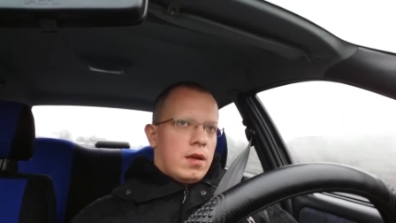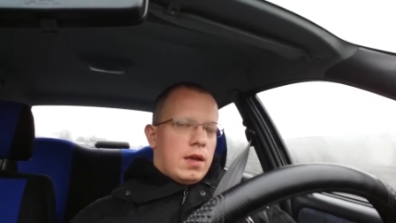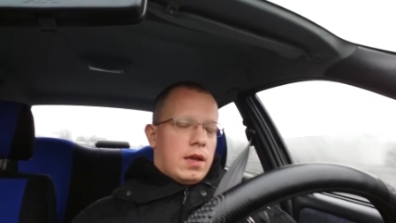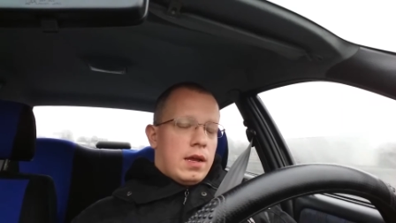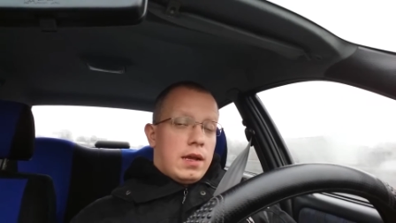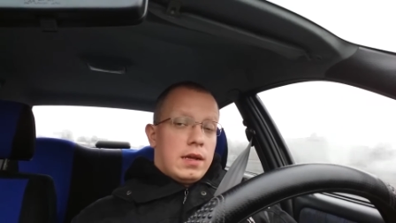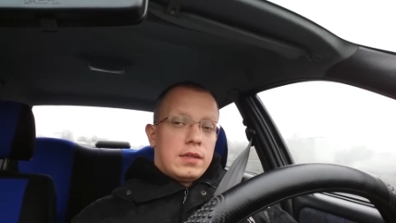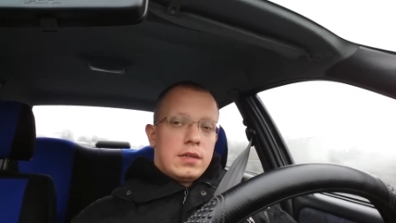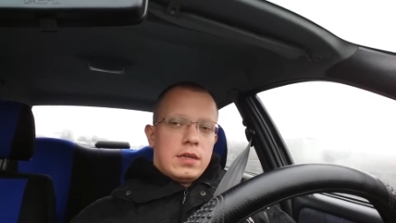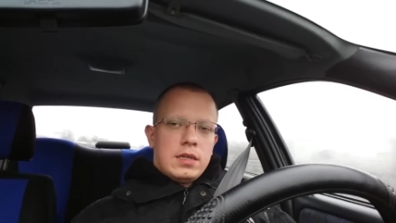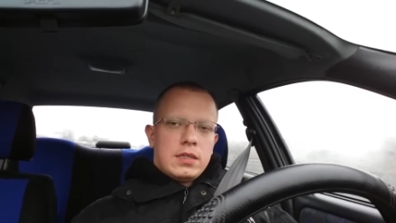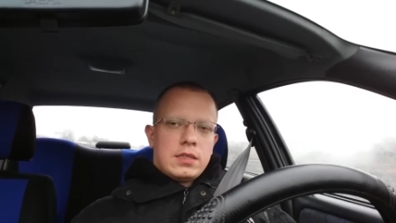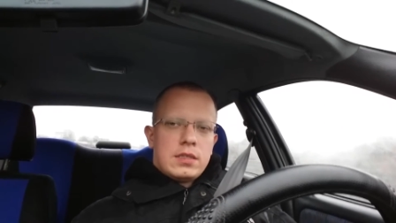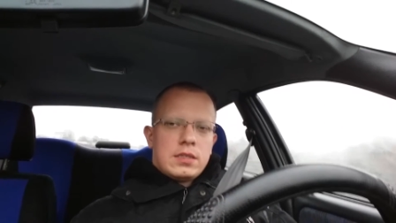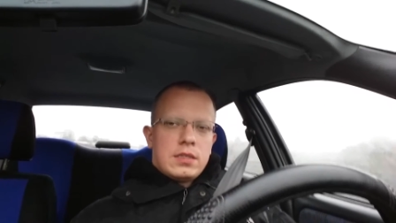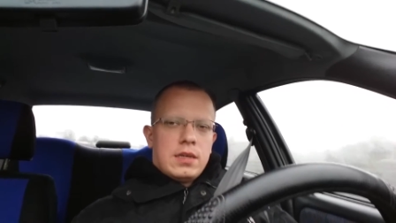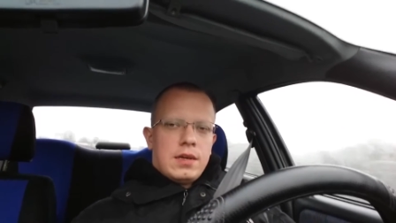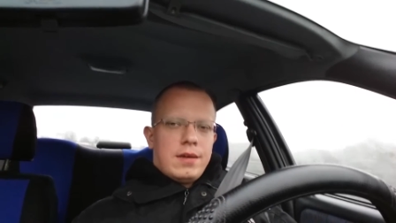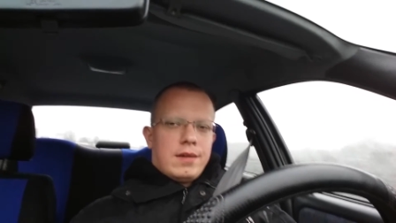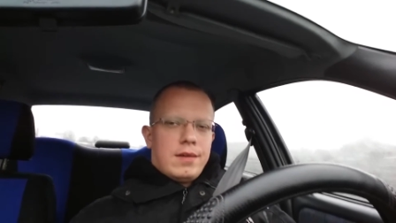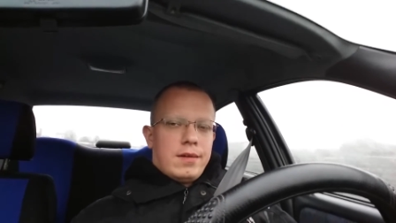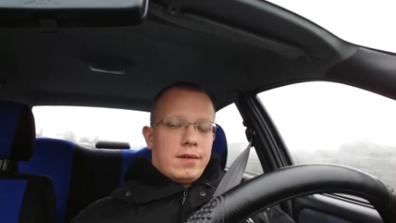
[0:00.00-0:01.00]
And it is,
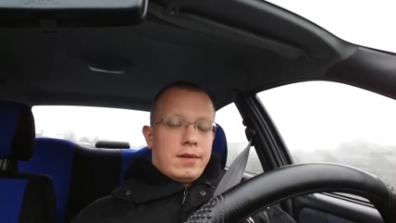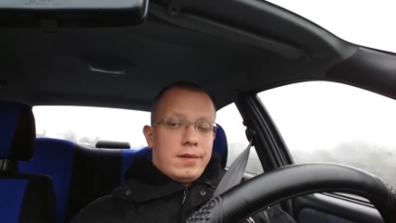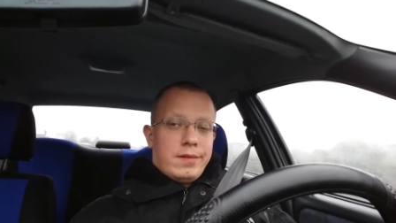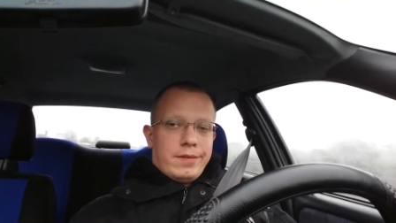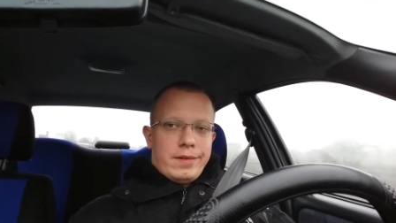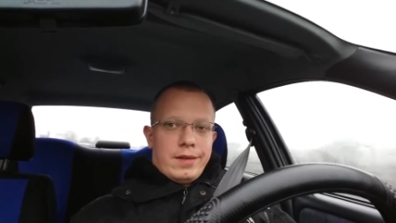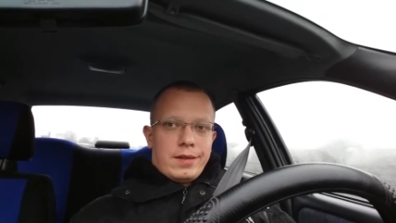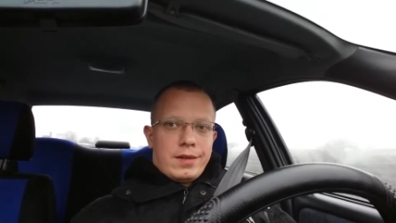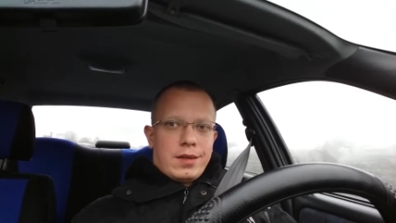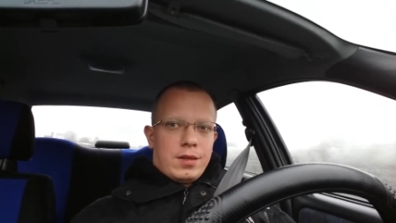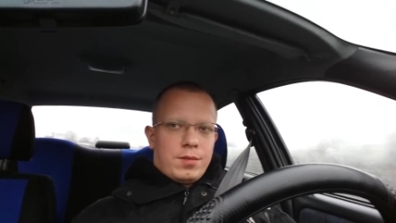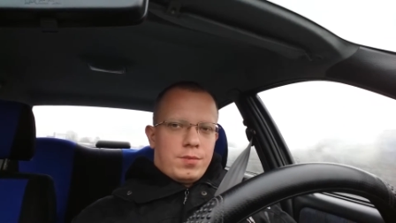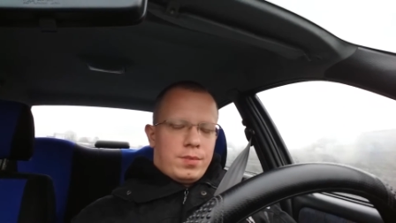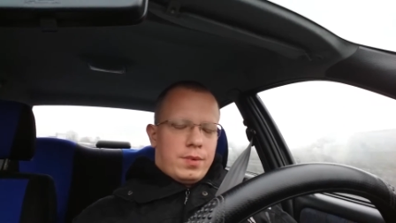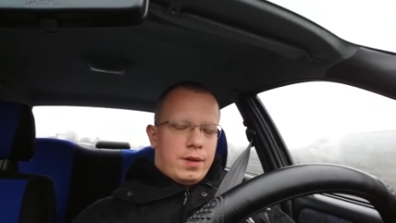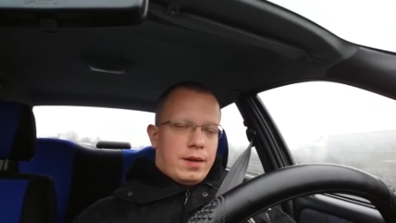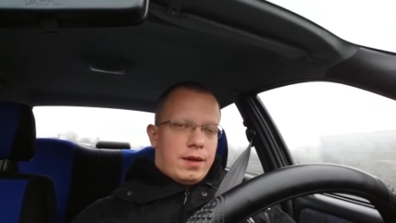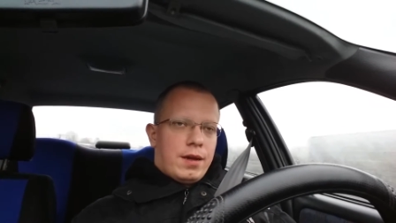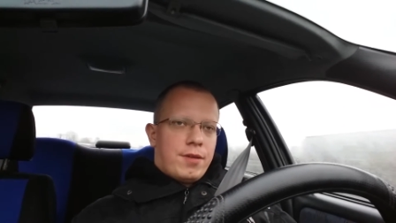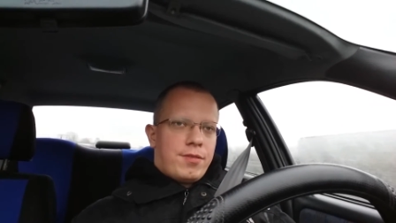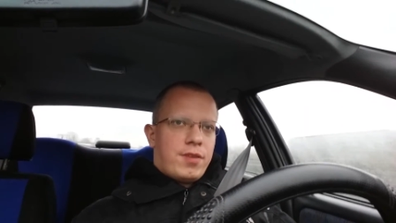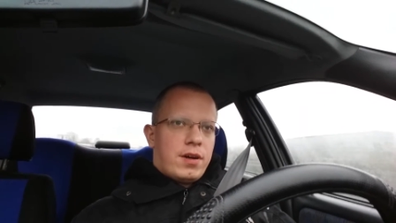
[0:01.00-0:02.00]
can
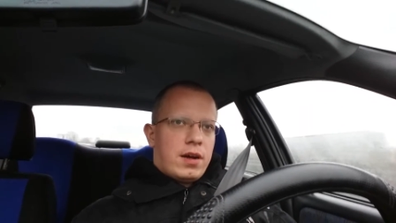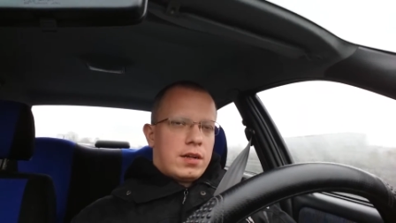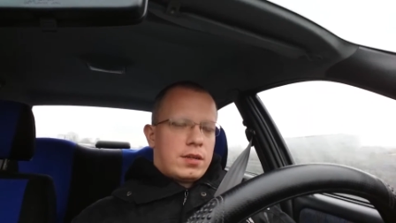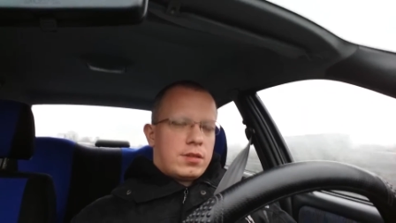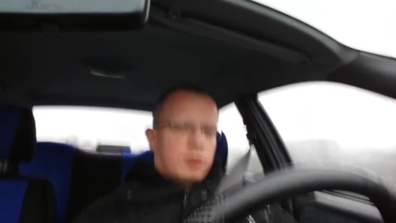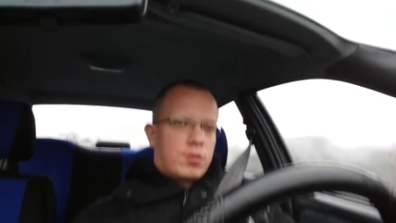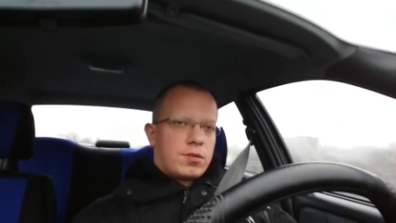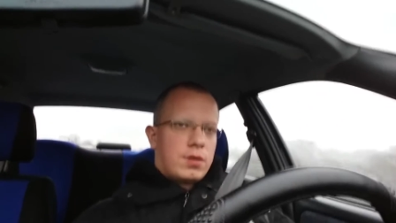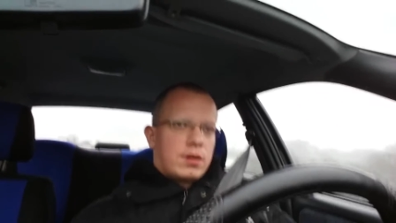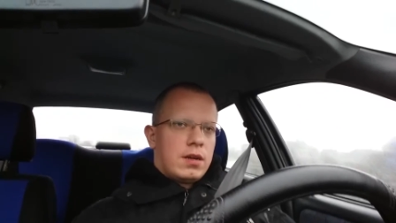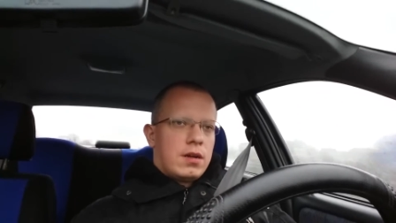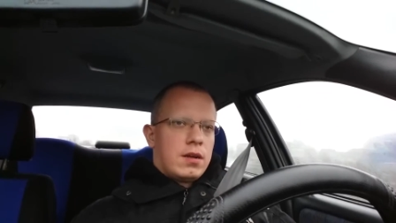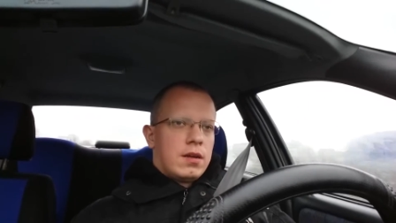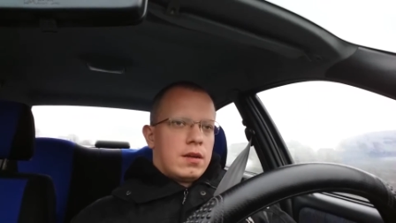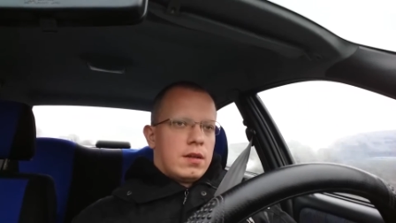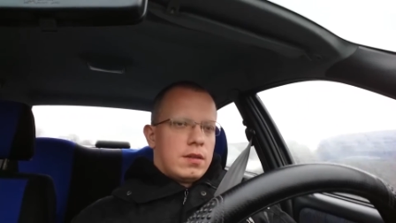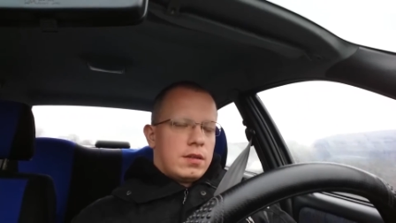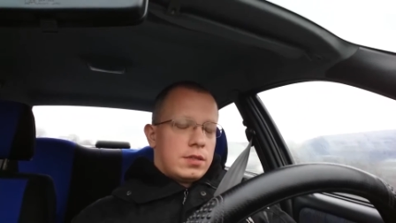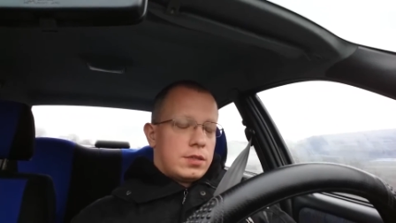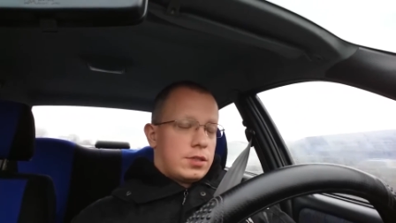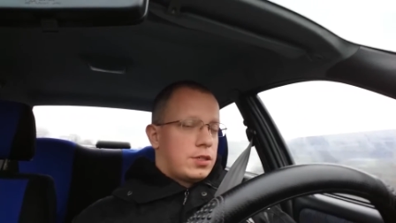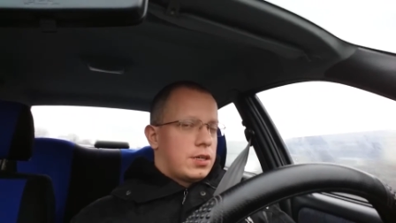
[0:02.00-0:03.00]
be a factory,
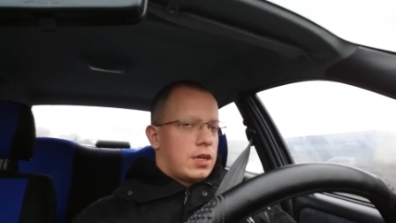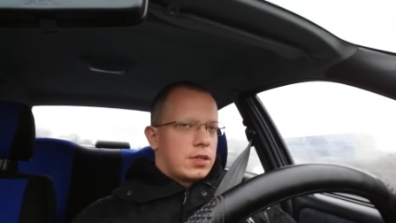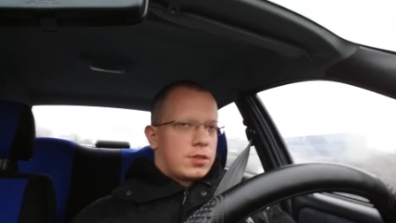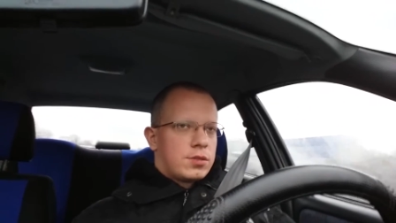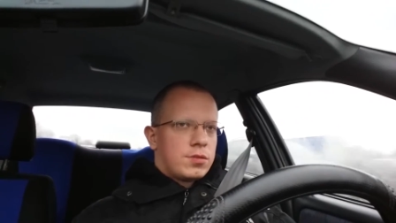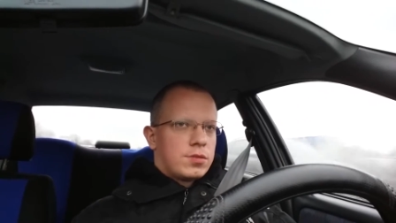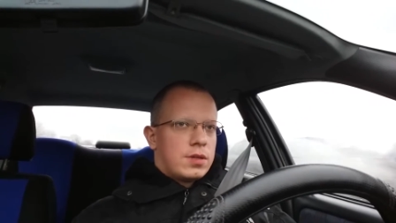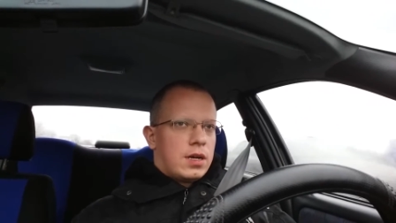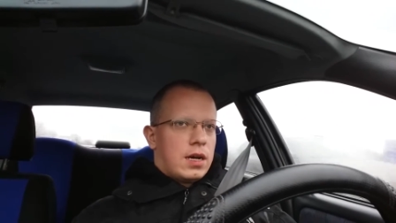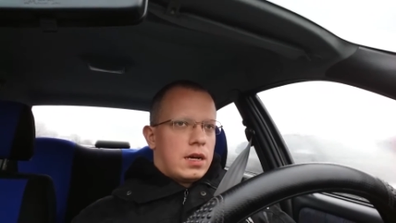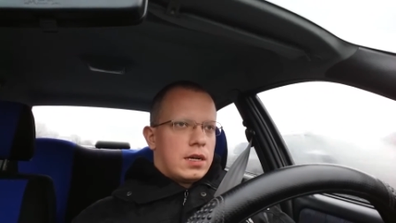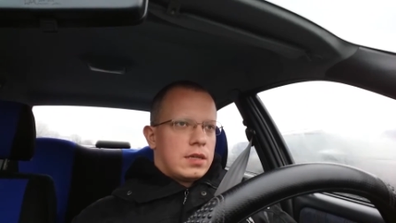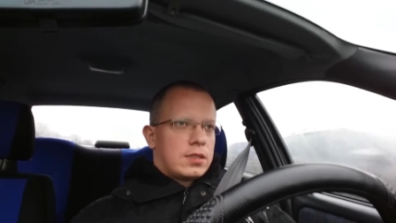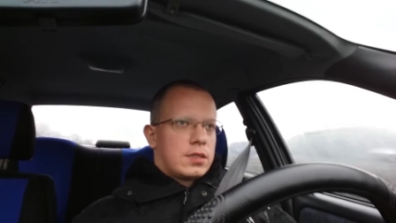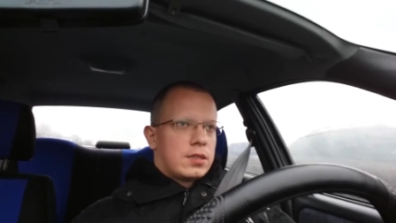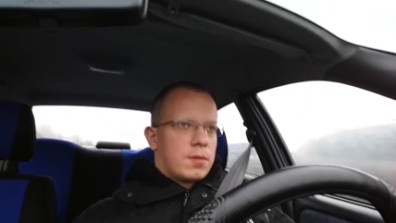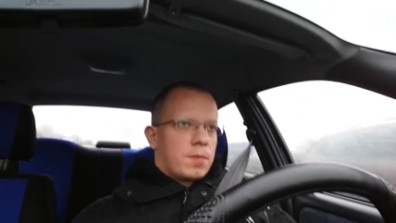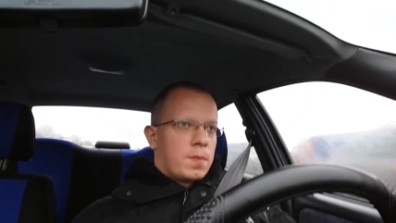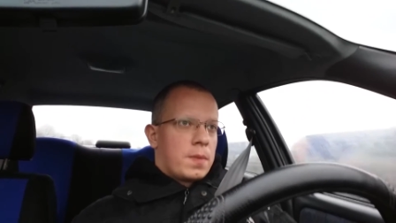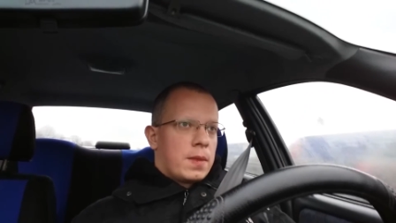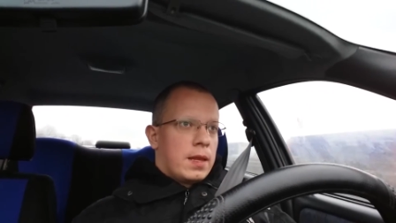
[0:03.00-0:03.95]
it's just 2 nights.